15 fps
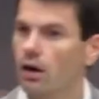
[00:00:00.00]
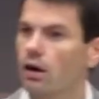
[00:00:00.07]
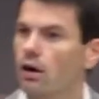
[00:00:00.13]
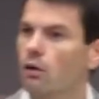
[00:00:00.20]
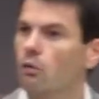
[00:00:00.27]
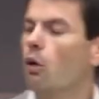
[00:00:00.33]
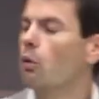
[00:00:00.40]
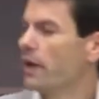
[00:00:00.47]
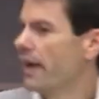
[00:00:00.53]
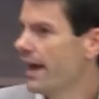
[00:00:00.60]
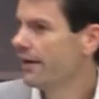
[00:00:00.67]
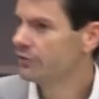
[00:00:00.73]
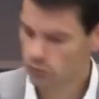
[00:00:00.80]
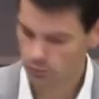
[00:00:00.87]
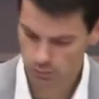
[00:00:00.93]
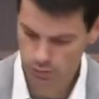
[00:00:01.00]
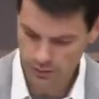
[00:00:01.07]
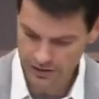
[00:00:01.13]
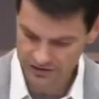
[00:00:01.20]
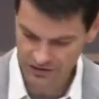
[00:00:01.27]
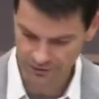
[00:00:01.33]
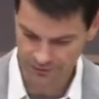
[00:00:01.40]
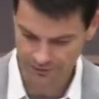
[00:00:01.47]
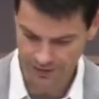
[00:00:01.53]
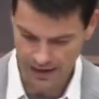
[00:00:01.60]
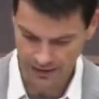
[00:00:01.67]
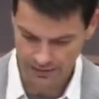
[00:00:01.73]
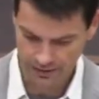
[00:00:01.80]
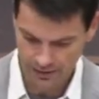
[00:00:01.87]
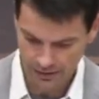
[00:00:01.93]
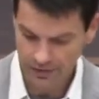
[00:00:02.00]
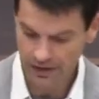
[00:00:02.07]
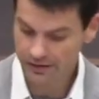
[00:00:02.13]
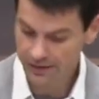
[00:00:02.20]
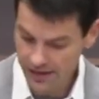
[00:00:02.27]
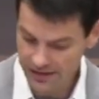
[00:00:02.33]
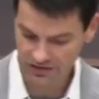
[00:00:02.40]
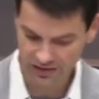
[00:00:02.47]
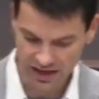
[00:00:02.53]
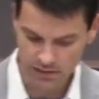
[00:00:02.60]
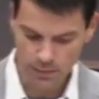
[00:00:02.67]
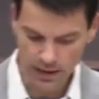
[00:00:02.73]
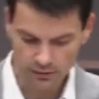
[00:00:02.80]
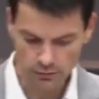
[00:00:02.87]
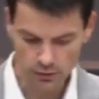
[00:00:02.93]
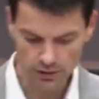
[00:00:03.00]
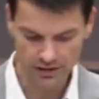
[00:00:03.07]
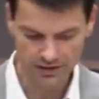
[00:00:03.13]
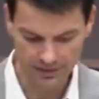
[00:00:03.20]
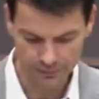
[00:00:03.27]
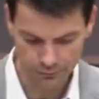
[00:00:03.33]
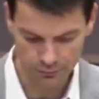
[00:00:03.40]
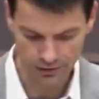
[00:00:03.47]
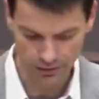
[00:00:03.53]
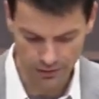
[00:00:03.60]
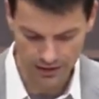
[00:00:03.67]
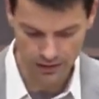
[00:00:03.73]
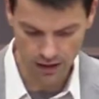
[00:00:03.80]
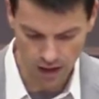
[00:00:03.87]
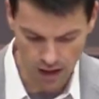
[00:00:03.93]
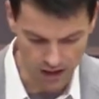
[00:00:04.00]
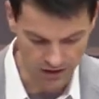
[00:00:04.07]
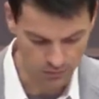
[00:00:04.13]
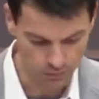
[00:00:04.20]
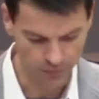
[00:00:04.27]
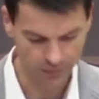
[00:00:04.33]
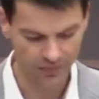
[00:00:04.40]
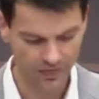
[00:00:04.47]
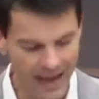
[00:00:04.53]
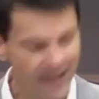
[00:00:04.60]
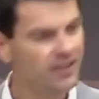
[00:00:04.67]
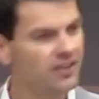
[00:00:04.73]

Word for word: Well, we have to embrace the fact that, yes, they may look different than us, but that